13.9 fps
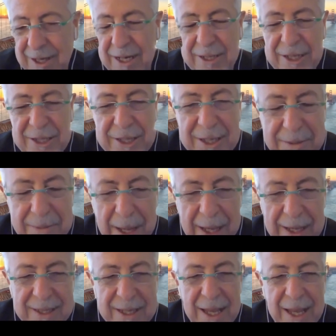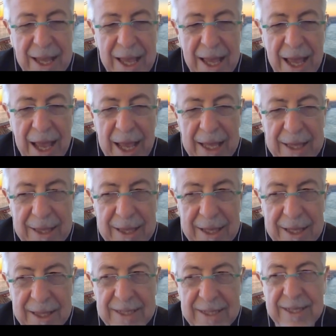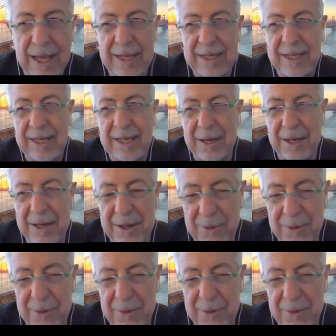Cartesian space, and this idea